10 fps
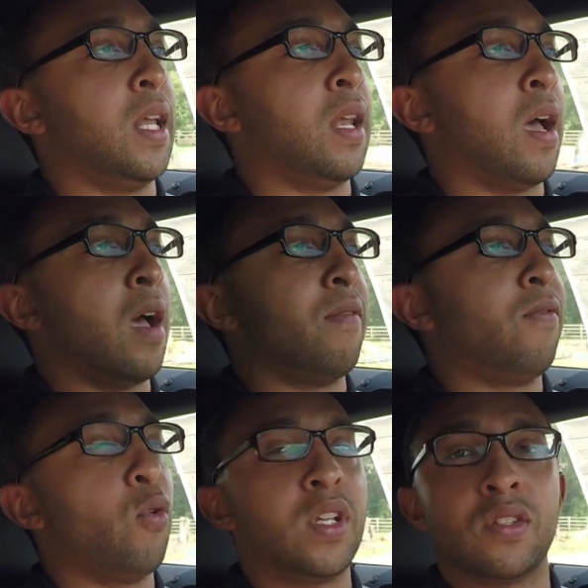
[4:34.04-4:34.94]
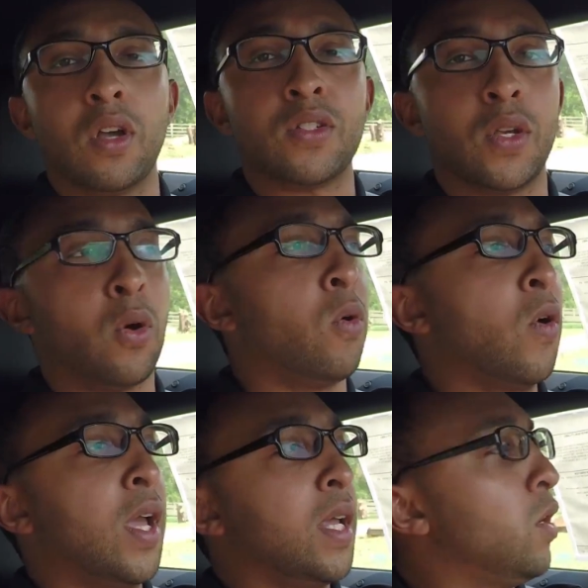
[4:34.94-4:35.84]
And Ford has also
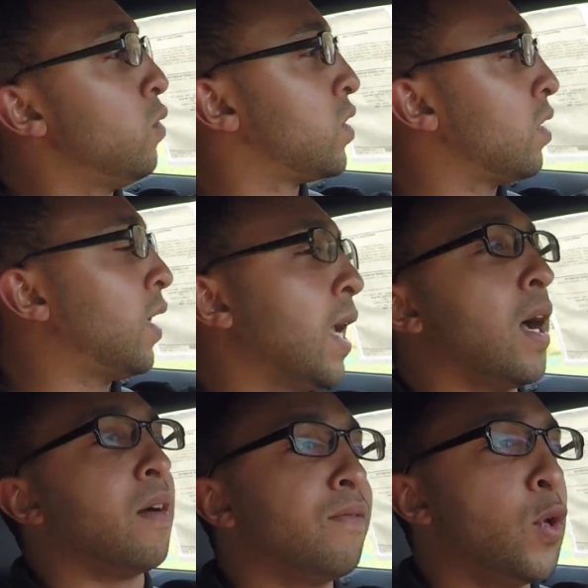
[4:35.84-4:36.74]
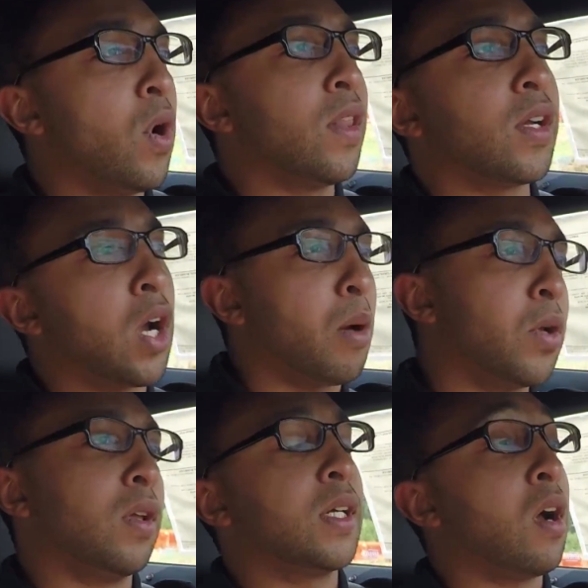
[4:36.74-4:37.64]
used a few other
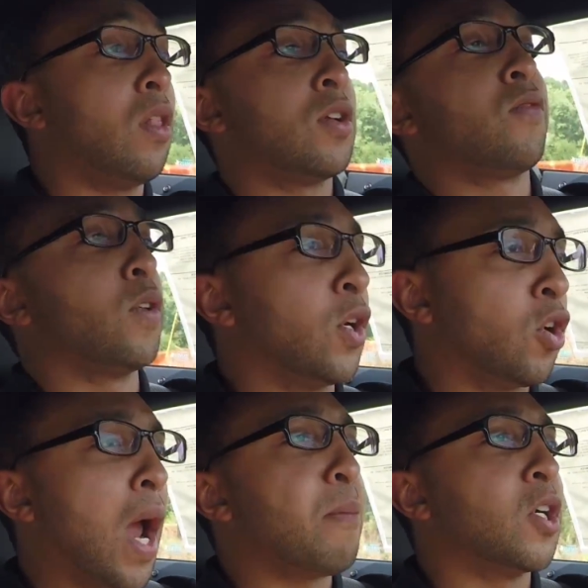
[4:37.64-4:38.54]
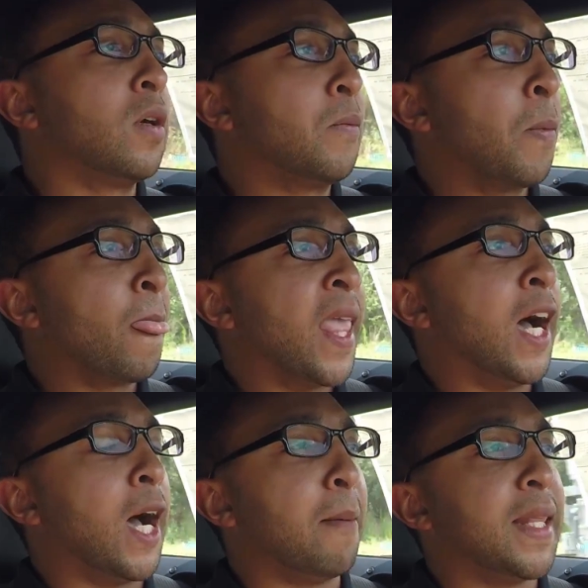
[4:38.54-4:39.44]
colors for their Grabber,
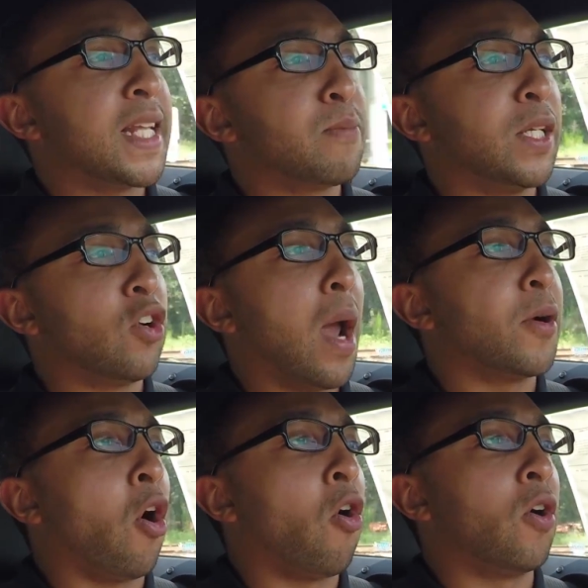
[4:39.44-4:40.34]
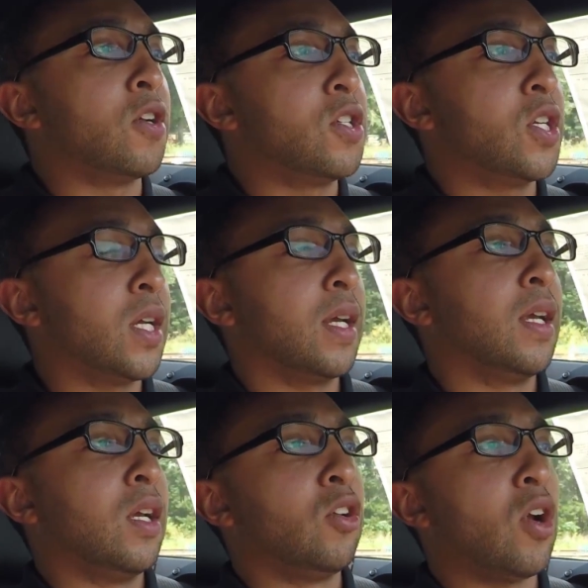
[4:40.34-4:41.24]
and that's been Grabber Orange,
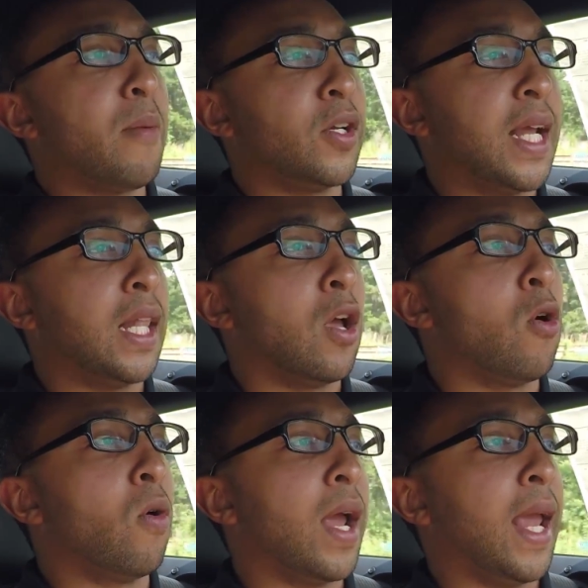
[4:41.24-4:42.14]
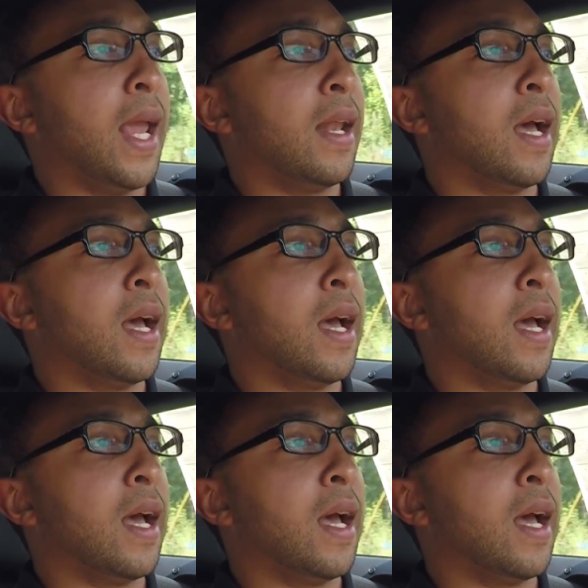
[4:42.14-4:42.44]
Grabber Yellow, and